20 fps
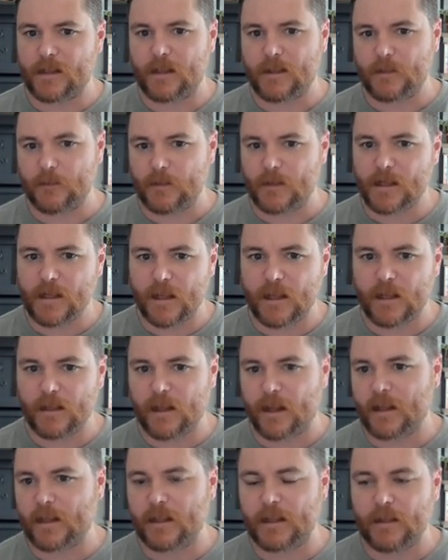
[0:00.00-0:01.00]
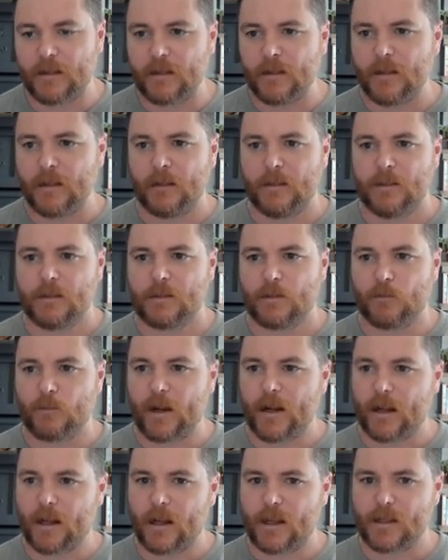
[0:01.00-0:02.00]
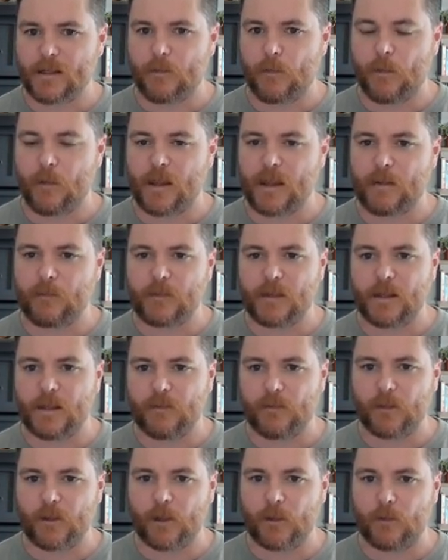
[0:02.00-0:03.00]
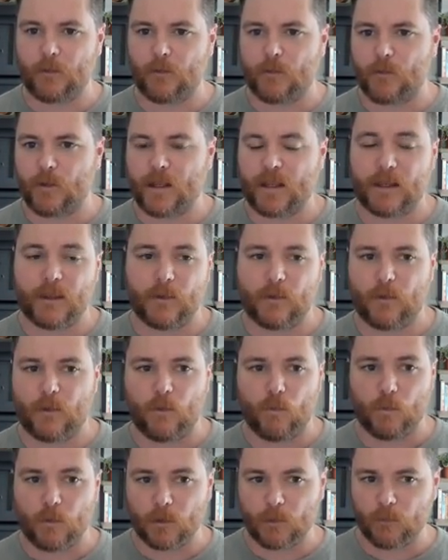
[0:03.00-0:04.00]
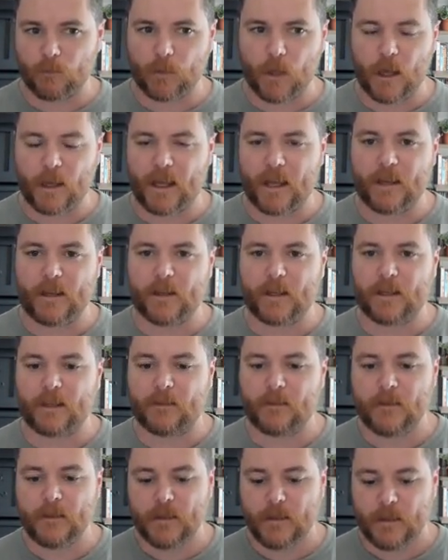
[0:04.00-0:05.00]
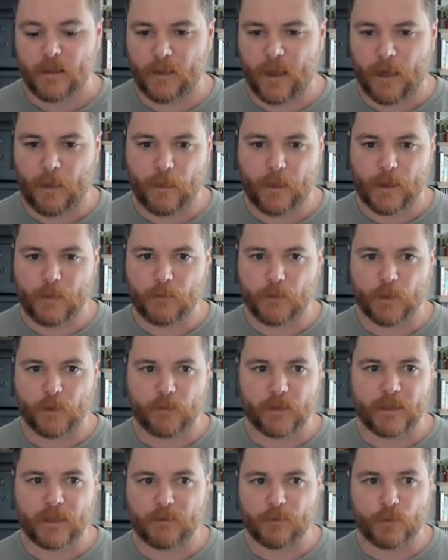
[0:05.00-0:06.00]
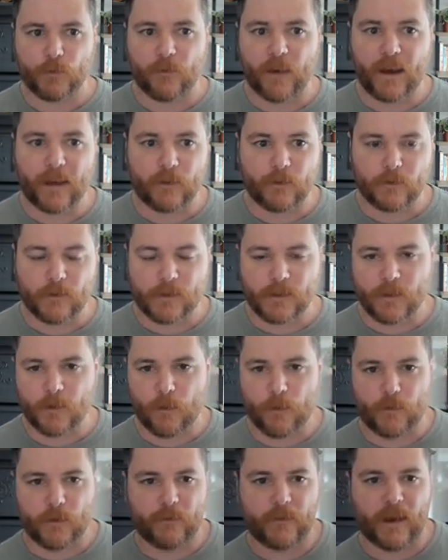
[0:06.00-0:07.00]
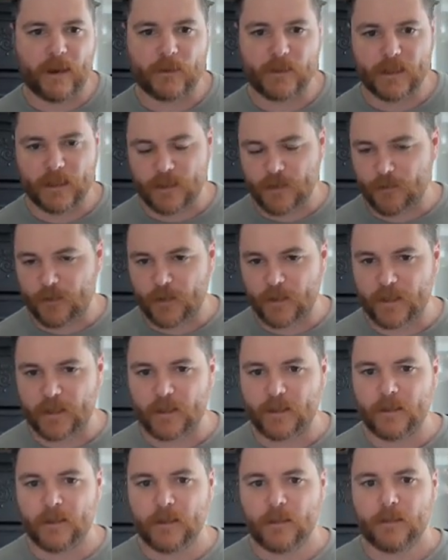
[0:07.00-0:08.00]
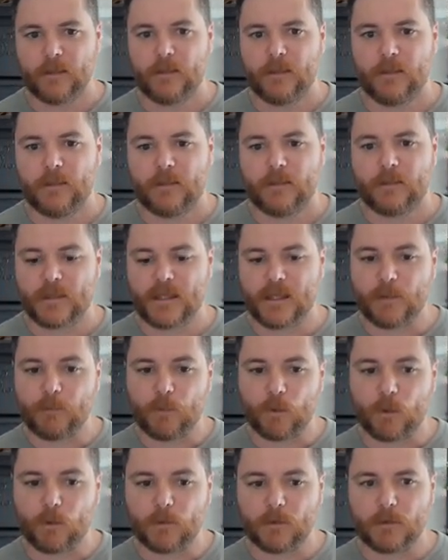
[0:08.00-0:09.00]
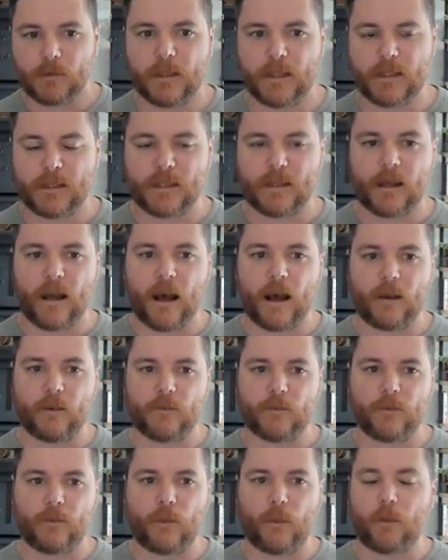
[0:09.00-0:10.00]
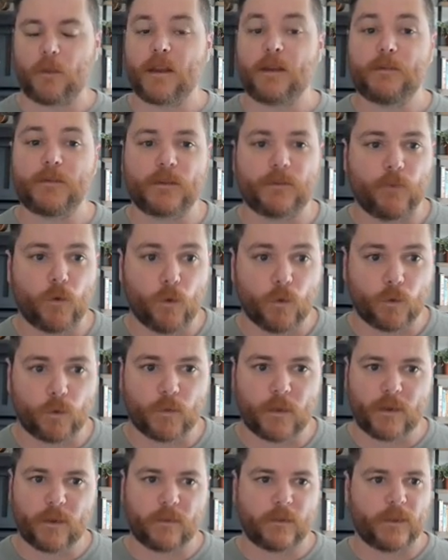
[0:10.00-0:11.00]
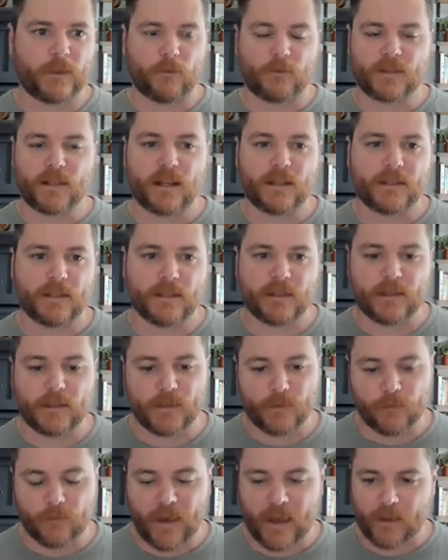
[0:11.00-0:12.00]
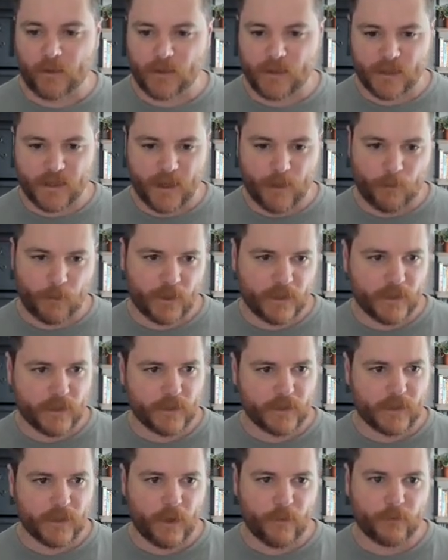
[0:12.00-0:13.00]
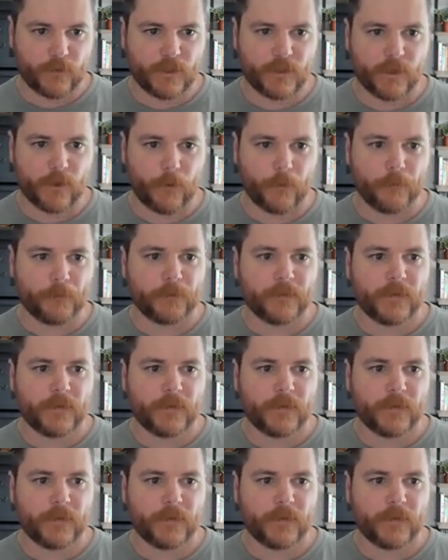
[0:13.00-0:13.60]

custom design, I need to write a custom theme, even though in the world of block editing, that theme could be 2 files, 3 files. Like, it's very simple. It's not the themes of old with, tons and tons of files and templates and stuff. So